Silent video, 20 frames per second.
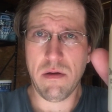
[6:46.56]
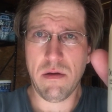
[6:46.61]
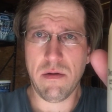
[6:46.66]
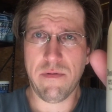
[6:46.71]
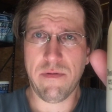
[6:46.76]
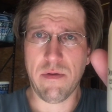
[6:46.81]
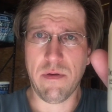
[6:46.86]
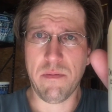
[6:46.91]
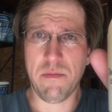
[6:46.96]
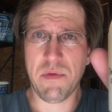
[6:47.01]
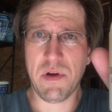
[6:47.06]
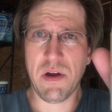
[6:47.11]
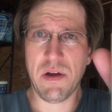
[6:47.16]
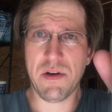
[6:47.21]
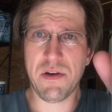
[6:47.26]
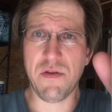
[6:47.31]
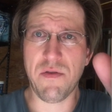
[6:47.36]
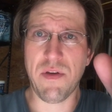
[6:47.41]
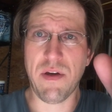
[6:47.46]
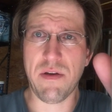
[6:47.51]
from
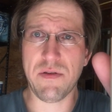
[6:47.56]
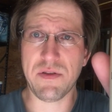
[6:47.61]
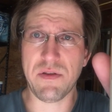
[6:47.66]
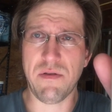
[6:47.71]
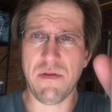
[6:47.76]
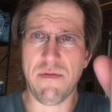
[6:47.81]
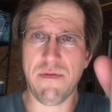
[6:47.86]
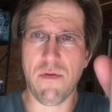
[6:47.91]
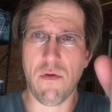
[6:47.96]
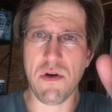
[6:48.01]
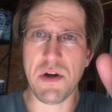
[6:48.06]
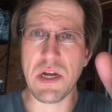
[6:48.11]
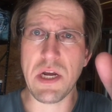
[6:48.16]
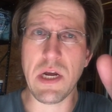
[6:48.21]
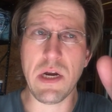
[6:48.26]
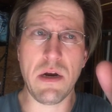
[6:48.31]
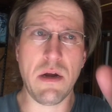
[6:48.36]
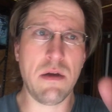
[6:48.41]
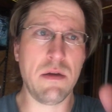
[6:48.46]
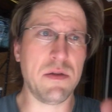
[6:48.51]

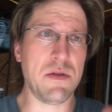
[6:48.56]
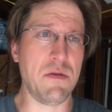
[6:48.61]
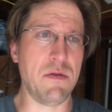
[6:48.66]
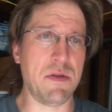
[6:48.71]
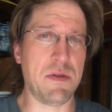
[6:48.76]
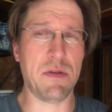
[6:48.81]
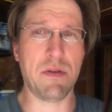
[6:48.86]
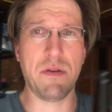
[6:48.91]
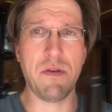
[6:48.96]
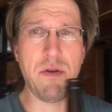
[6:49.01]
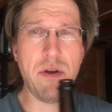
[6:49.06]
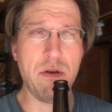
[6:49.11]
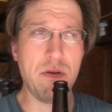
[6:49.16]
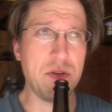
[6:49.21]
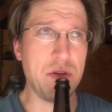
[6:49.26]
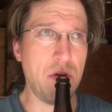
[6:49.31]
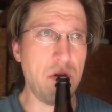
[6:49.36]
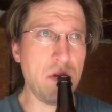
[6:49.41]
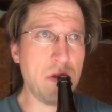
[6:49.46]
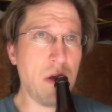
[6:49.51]
2014, so it's 2 years
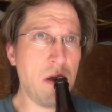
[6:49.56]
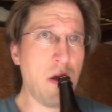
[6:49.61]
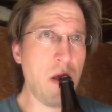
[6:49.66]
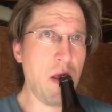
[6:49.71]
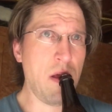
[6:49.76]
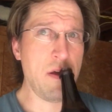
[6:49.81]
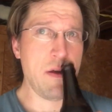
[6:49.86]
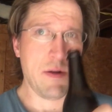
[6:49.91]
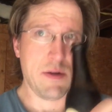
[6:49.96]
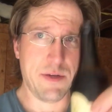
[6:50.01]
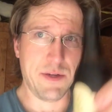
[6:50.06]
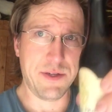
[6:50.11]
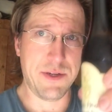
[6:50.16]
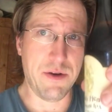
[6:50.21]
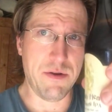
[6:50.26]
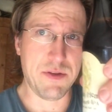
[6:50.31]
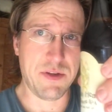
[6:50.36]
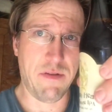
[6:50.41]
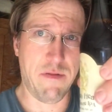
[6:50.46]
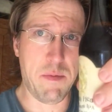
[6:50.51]
old.
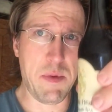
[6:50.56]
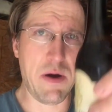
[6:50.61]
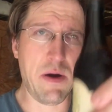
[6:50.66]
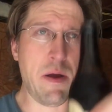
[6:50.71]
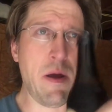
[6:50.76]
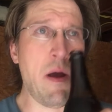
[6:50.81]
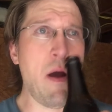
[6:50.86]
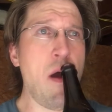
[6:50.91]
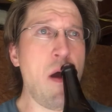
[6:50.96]
Cheers, everybody.